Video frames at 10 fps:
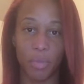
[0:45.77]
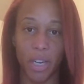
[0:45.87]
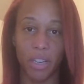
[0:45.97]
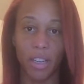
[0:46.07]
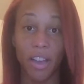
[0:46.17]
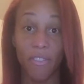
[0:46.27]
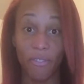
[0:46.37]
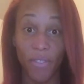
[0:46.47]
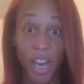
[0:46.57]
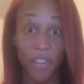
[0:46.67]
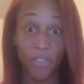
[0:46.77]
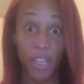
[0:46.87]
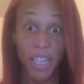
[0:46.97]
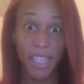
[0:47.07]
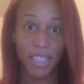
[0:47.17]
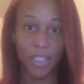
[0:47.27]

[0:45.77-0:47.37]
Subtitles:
but fat free.